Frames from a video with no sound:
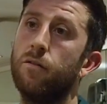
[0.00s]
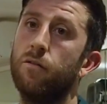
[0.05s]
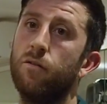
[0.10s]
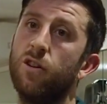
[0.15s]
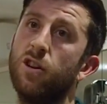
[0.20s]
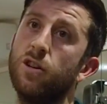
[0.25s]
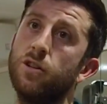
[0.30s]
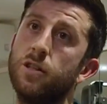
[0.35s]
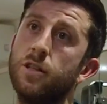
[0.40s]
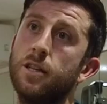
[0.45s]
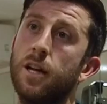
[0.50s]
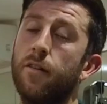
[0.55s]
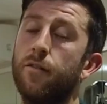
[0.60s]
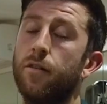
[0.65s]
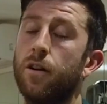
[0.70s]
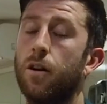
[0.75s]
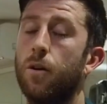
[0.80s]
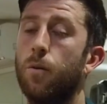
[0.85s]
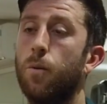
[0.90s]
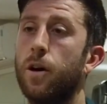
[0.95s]
versus
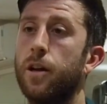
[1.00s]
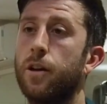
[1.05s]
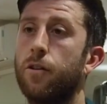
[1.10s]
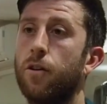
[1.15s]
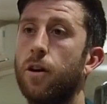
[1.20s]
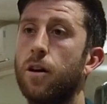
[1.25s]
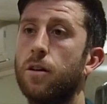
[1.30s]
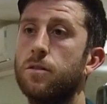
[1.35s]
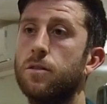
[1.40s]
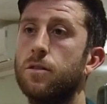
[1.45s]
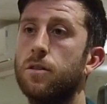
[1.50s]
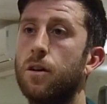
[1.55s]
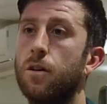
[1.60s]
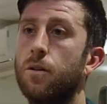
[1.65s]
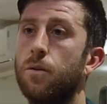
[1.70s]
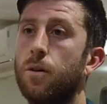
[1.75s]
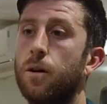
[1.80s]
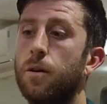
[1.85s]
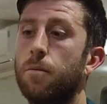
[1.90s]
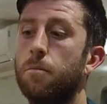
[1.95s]
having an away crowd. So
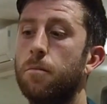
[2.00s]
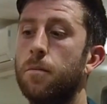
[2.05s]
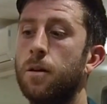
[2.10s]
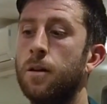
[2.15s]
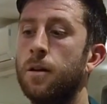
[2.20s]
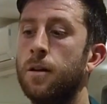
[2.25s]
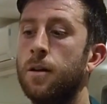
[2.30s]
um,